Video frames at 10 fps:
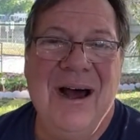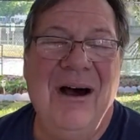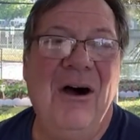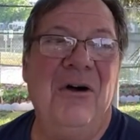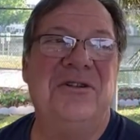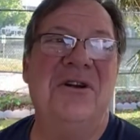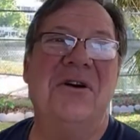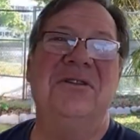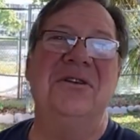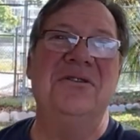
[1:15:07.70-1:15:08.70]
Oh,
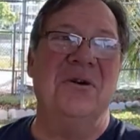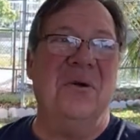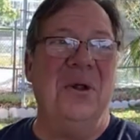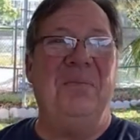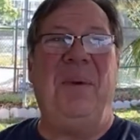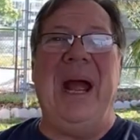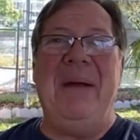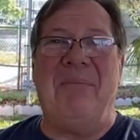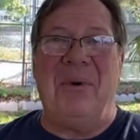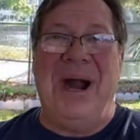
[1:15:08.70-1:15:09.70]
took the toilet
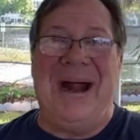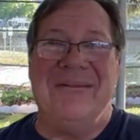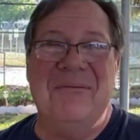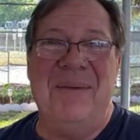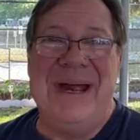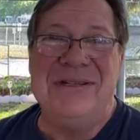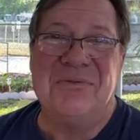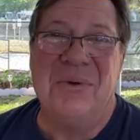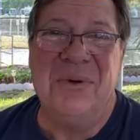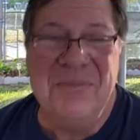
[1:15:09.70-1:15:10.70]
paper out of the men's
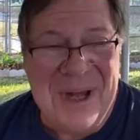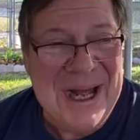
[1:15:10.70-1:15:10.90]
room